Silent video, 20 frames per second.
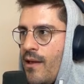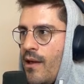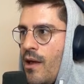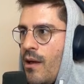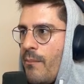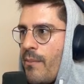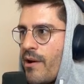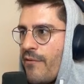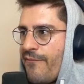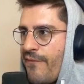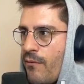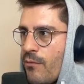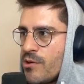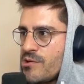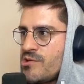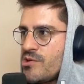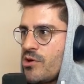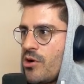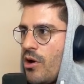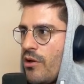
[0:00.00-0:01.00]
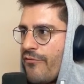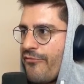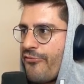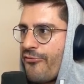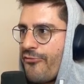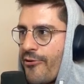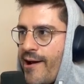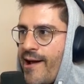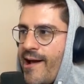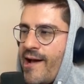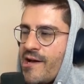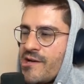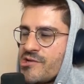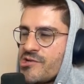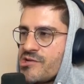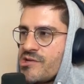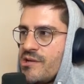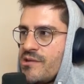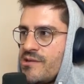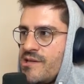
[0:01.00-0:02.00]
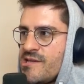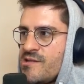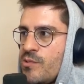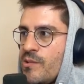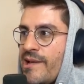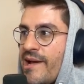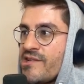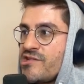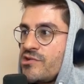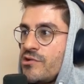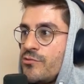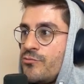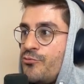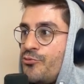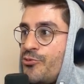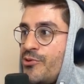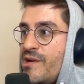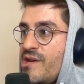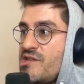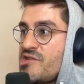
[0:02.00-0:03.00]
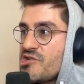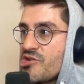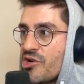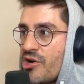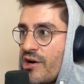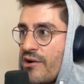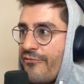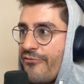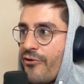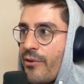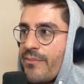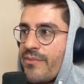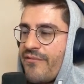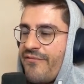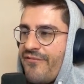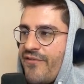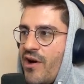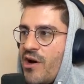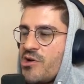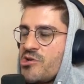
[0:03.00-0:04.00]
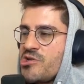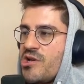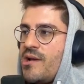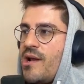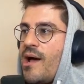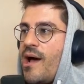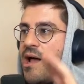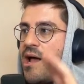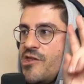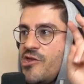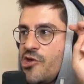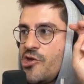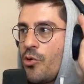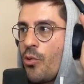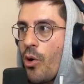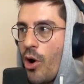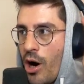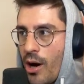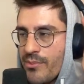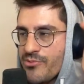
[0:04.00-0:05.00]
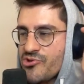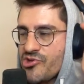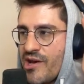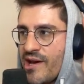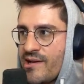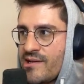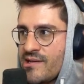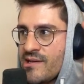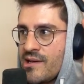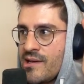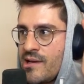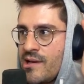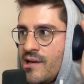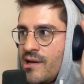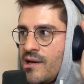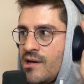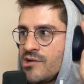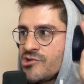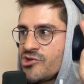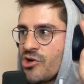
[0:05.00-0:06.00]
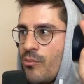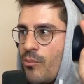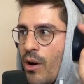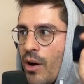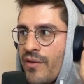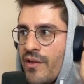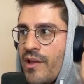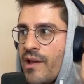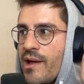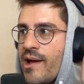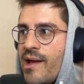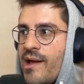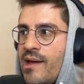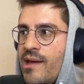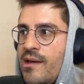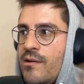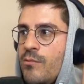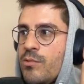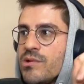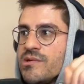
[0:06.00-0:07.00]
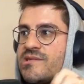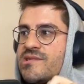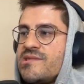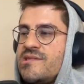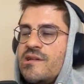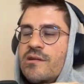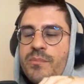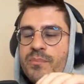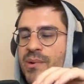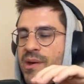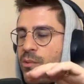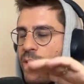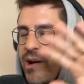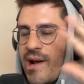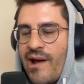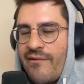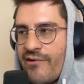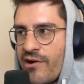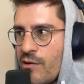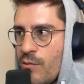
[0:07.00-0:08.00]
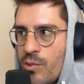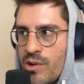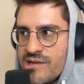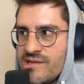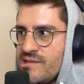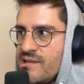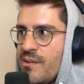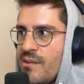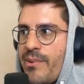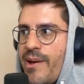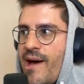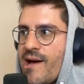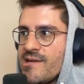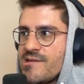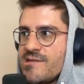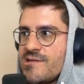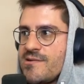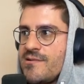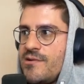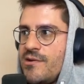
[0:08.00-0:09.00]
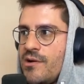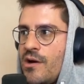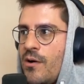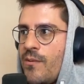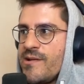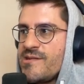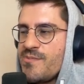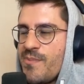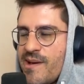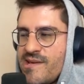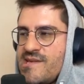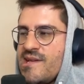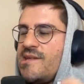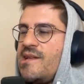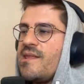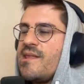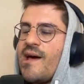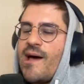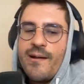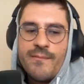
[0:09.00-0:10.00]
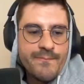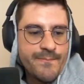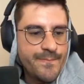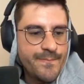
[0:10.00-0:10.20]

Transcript: But if I were to call fresh, this will actually return from the function a new object. So model A will still be whatever it was in the past, you know, it's basically that.